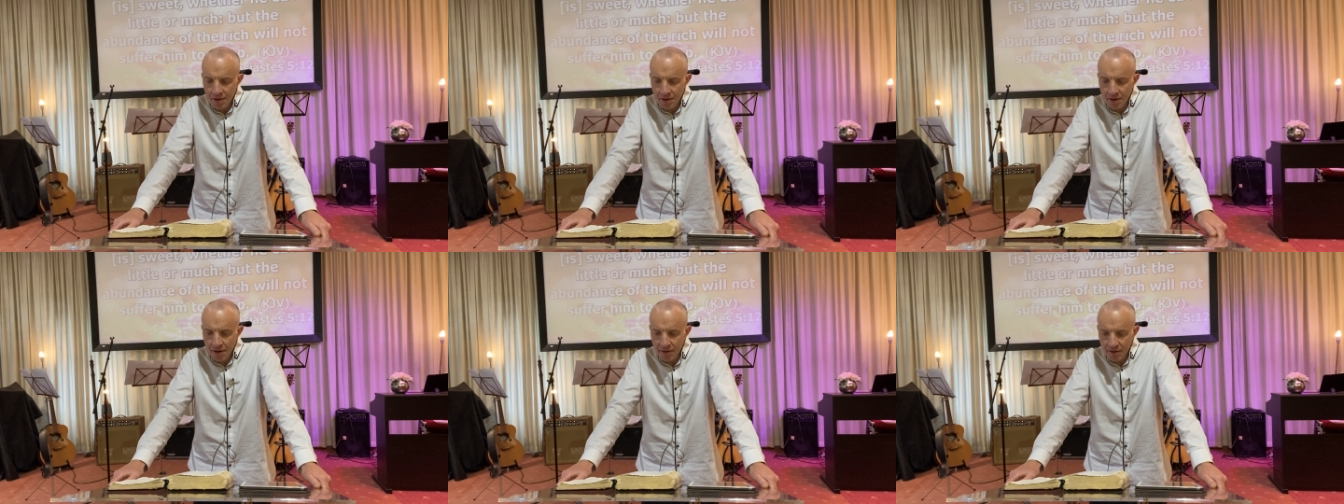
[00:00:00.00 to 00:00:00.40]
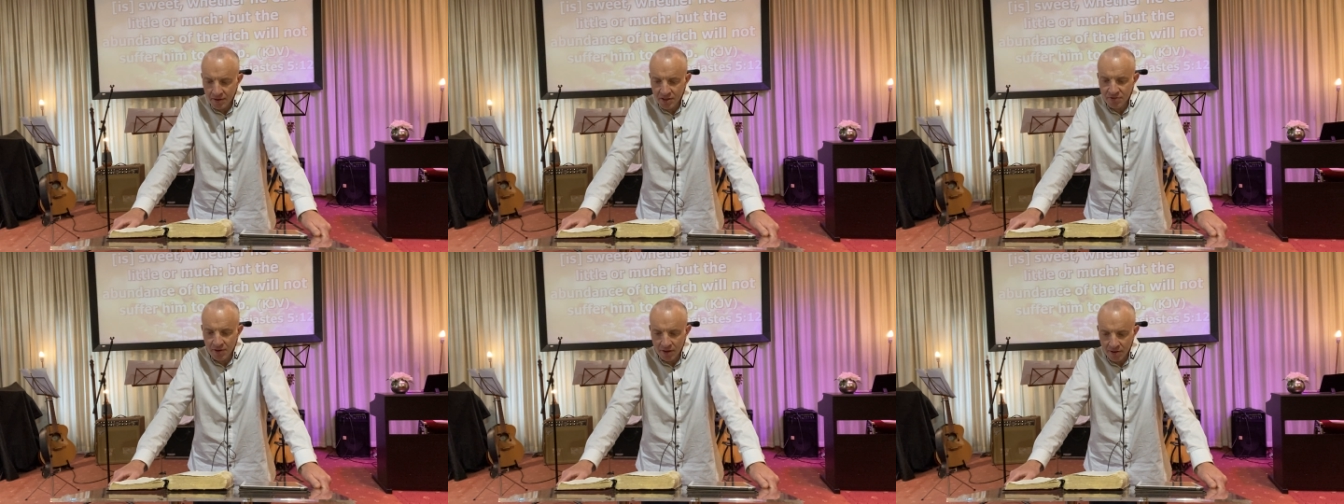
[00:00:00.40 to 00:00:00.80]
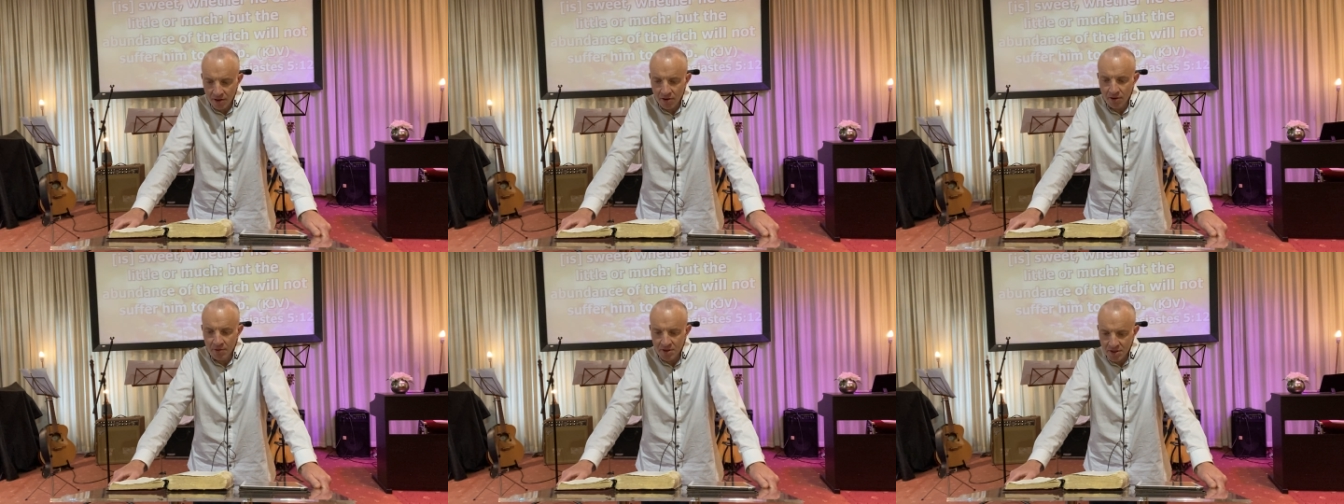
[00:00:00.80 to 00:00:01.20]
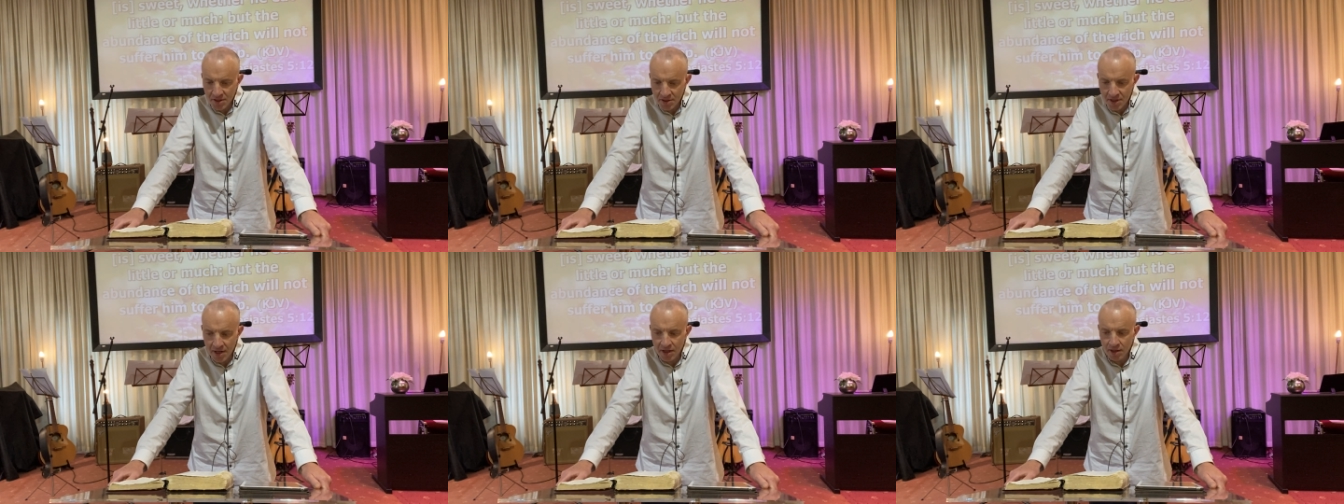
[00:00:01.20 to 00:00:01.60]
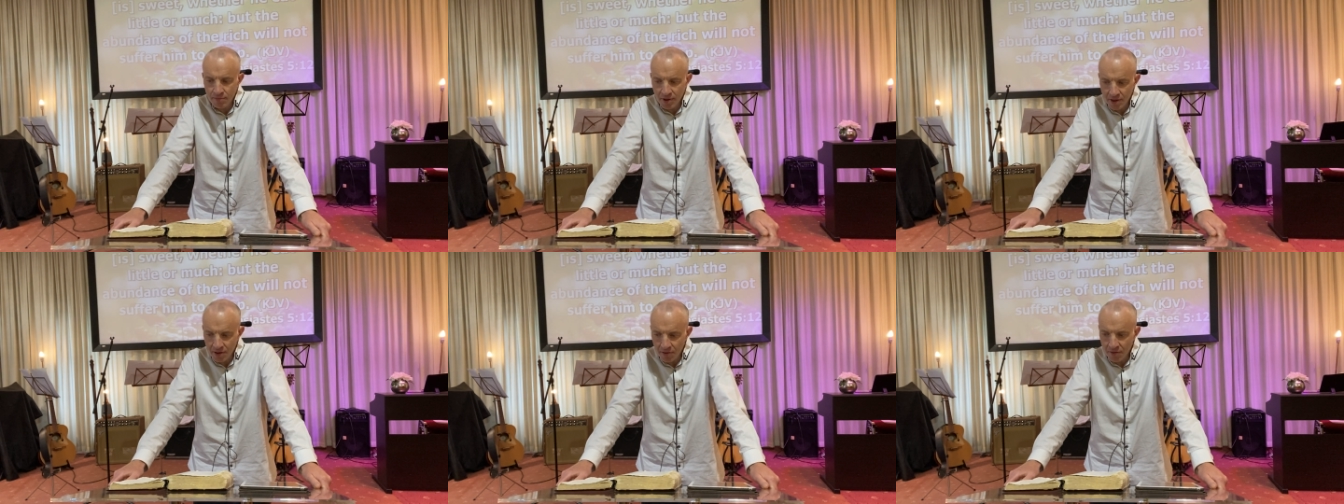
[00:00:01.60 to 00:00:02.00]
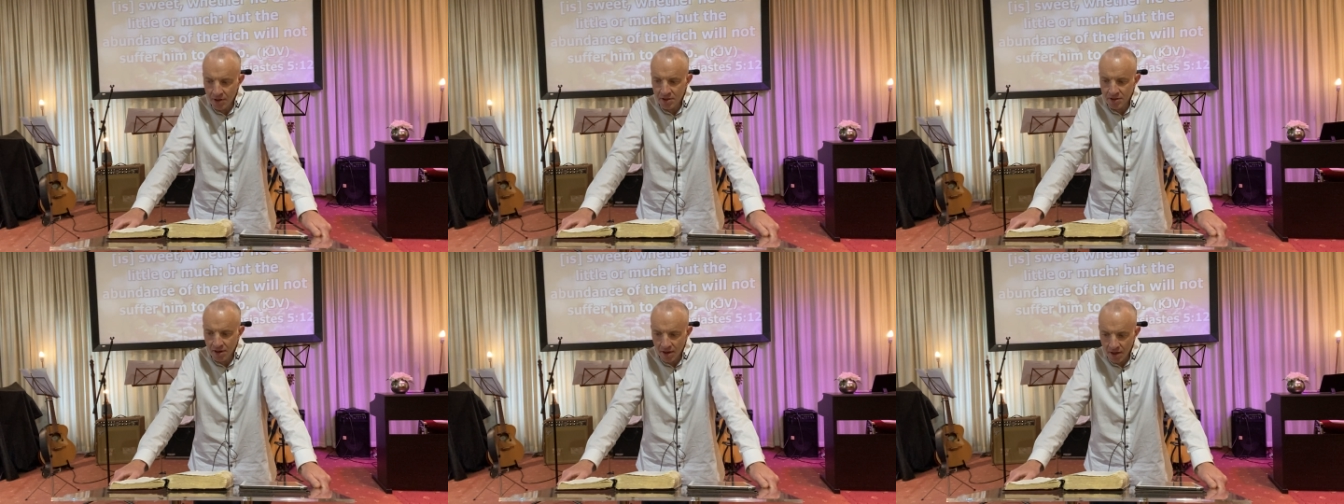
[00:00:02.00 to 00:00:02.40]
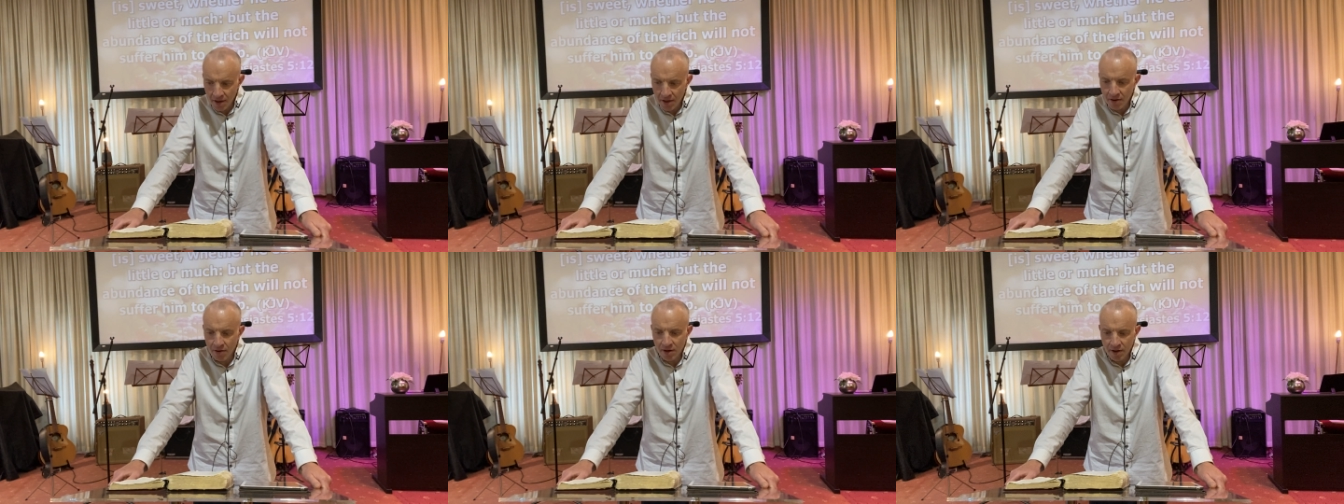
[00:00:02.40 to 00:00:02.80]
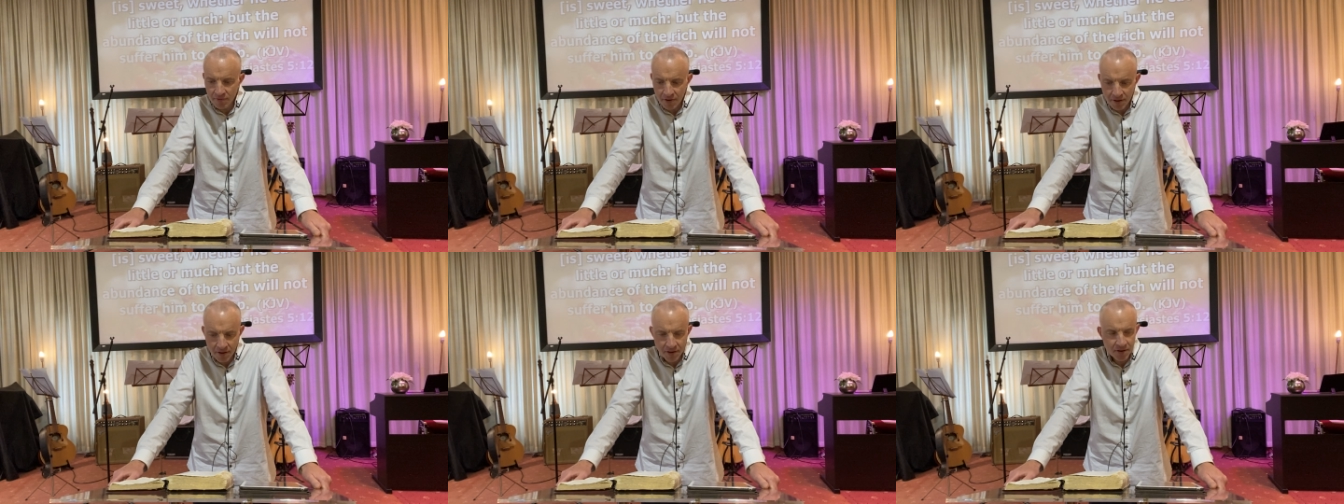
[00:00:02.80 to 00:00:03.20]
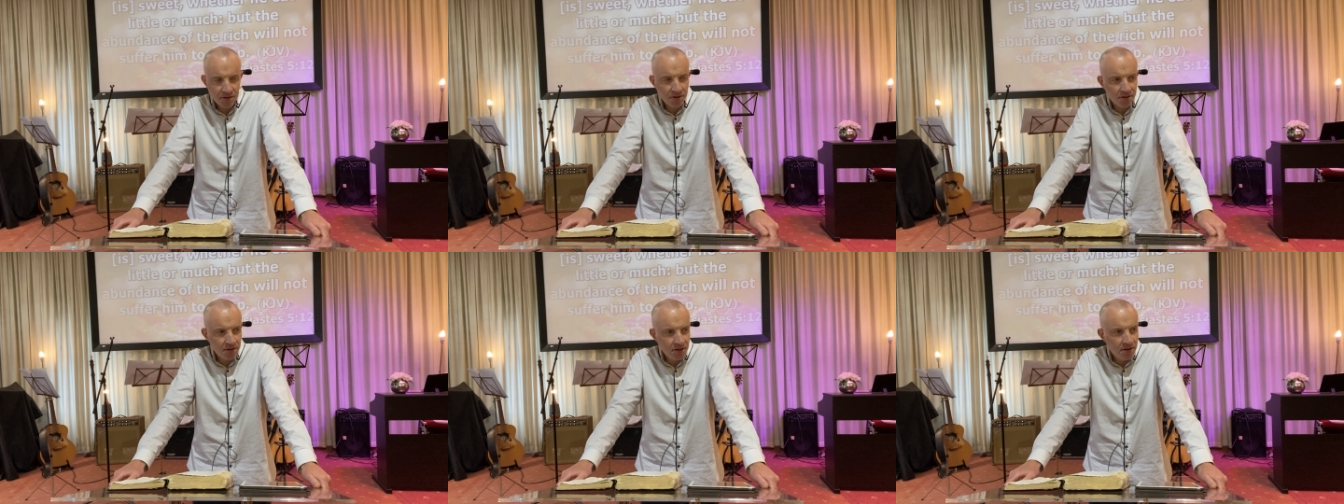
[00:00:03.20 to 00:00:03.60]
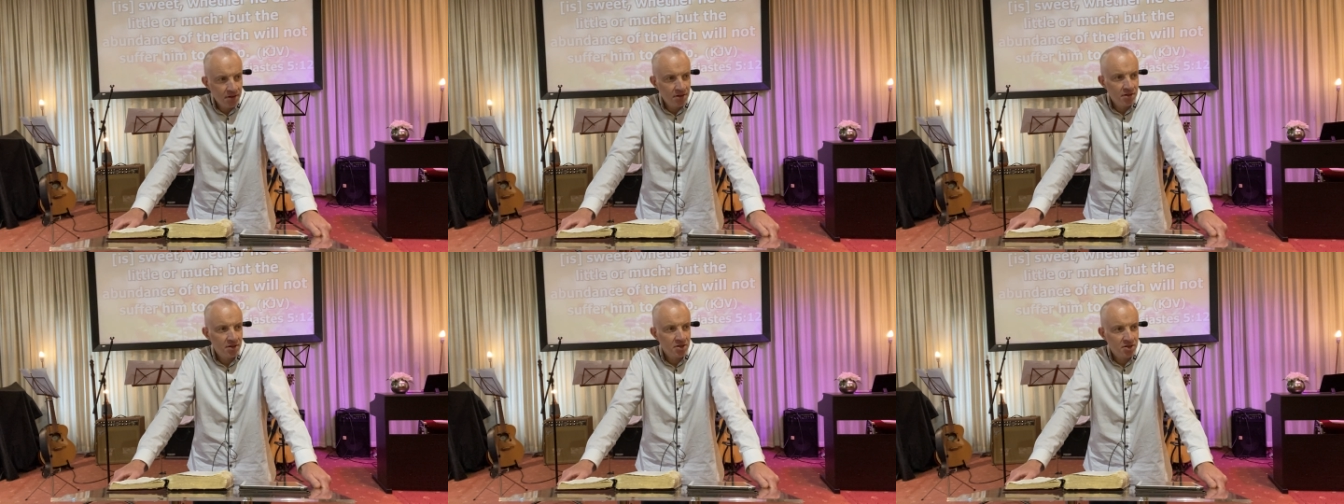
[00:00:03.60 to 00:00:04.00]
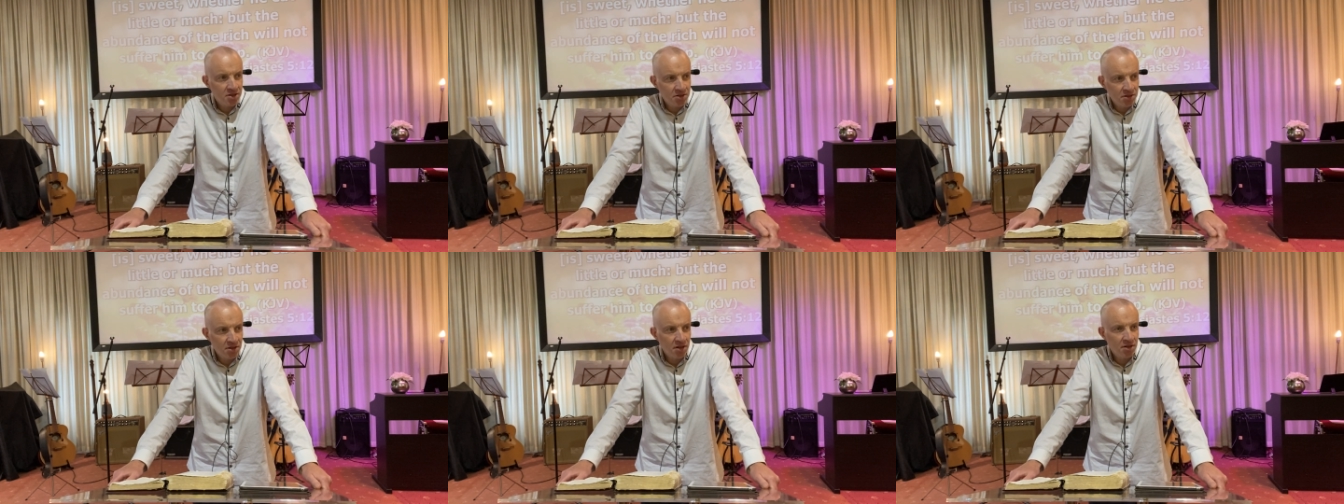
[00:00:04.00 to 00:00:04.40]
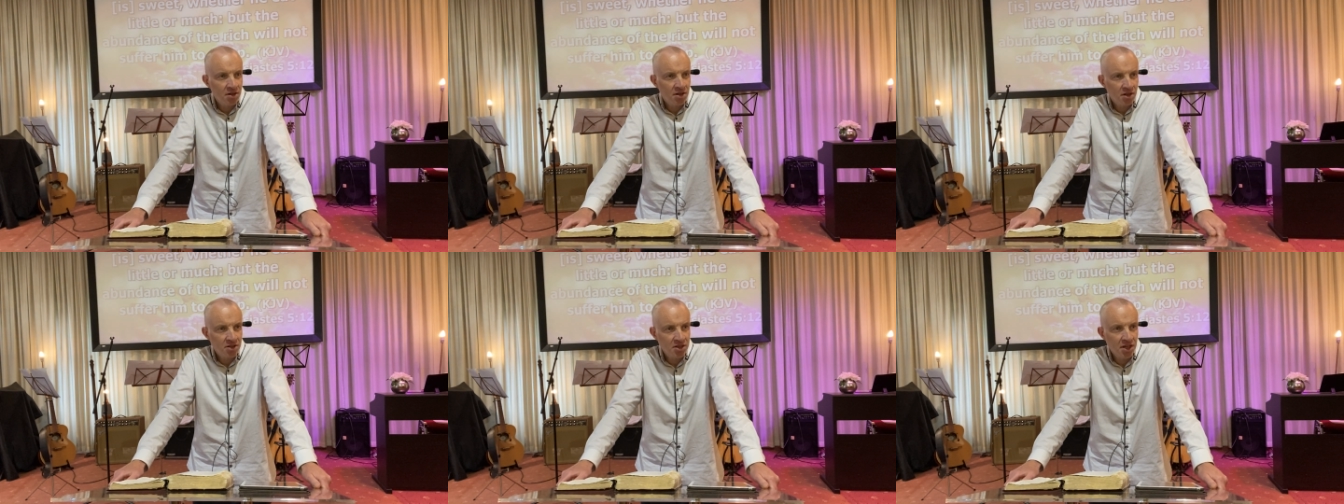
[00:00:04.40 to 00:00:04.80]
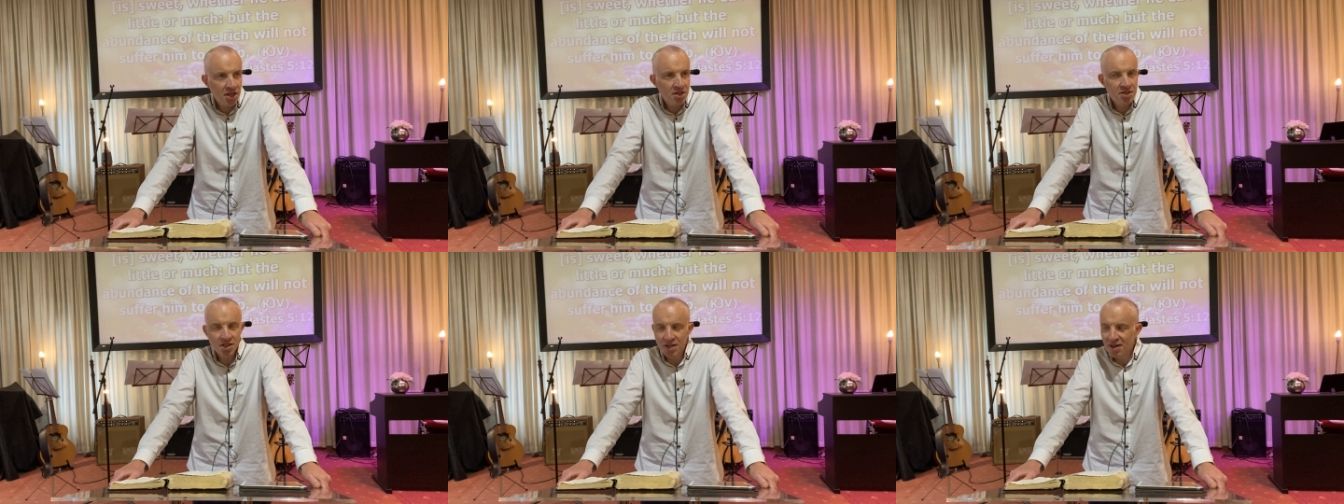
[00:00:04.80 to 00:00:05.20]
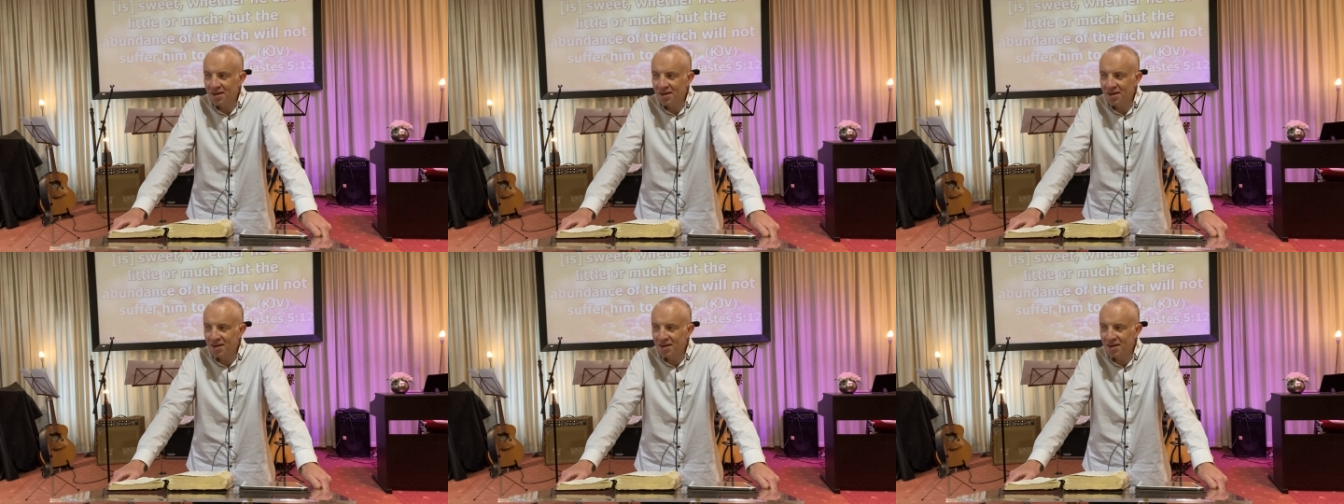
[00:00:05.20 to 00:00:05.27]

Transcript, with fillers: and then I just felt the Lord was just saying to me, you know, you just gotta, you're gonna have to change here,